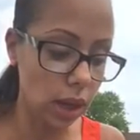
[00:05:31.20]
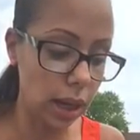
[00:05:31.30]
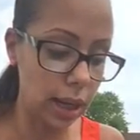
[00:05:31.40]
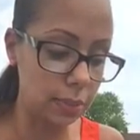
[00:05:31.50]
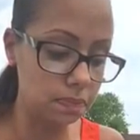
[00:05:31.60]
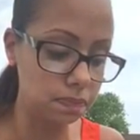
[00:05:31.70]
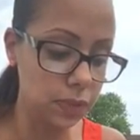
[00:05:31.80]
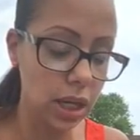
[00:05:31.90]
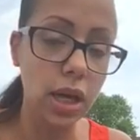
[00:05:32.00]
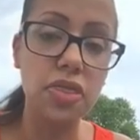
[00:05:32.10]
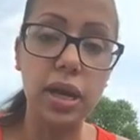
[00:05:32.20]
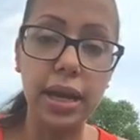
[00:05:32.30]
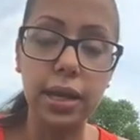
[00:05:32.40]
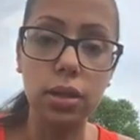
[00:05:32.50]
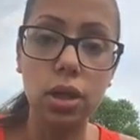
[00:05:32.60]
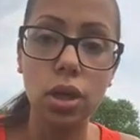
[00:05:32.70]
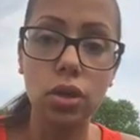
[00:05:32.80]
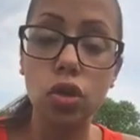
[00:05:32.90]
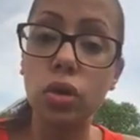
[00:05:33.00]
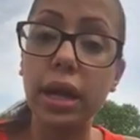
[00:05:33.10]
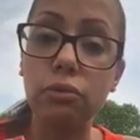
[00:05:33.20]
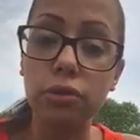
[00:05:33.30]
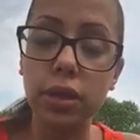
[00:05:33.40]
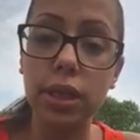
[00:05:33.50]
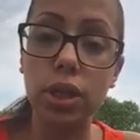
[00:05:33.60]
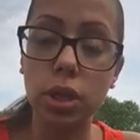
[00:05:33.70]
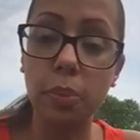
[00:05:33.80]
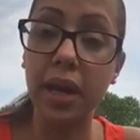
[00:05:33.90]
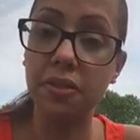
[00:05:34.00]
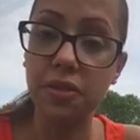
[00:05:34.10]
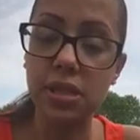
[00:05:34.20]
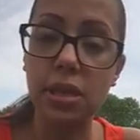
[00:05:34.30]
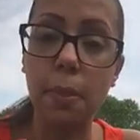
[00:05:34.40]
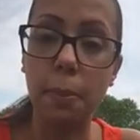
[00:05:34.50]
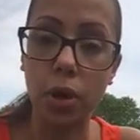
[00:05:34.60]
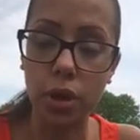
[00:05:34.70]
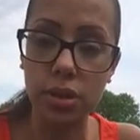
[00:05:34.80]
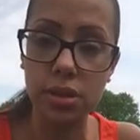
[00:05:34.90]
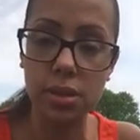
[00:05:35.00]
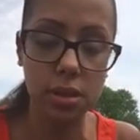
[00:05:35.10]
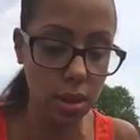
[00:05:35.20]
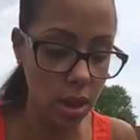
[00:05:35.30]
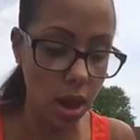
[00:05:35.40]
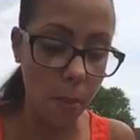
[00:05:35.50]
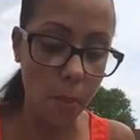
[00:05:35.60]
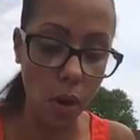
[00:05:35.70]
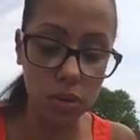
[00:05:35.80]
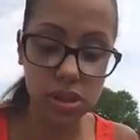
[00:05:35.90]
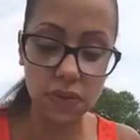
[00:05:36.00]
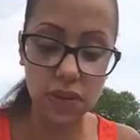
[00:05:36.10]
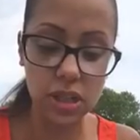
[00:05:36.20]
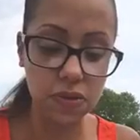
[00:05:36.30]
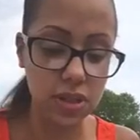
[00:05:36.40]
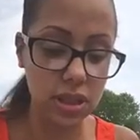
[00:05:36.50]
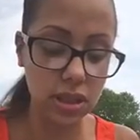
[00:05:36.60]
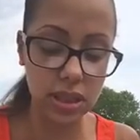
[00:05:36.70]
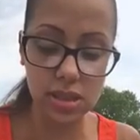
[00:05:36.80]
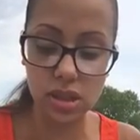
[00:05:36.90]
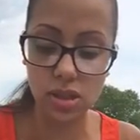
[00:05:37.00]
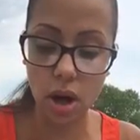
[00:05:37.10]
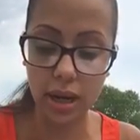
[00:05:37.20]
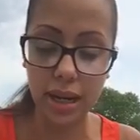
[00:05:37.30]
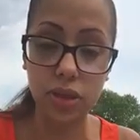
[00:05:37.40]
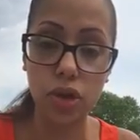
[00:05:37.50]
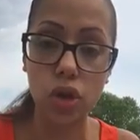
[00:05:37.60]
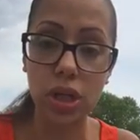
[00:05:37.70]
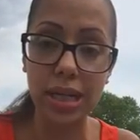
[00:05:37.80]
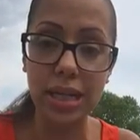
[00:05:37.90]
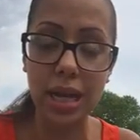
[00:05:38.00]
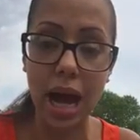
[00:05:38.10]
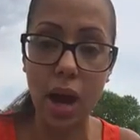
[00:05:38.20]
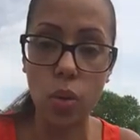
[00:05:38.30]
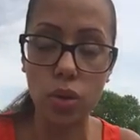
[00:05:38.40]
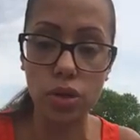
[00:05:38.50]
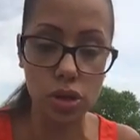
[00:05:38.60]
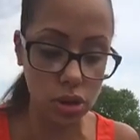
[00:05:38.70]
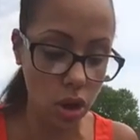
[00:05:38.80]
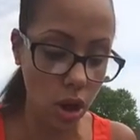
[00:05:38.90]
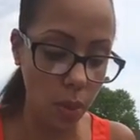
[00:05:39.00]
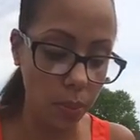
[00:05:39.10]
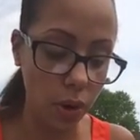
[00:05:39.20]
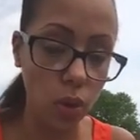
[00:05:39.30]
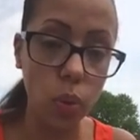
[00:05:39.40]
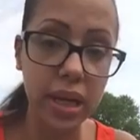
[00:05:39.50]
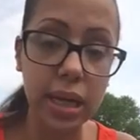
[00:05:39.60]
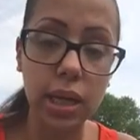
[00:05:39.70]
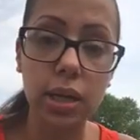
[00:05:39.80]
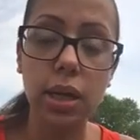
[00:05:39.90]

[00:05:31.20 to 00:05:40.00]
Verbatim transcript: um, then you'll get really good benefits and perks. Most of these facilities start at 30 hours per week,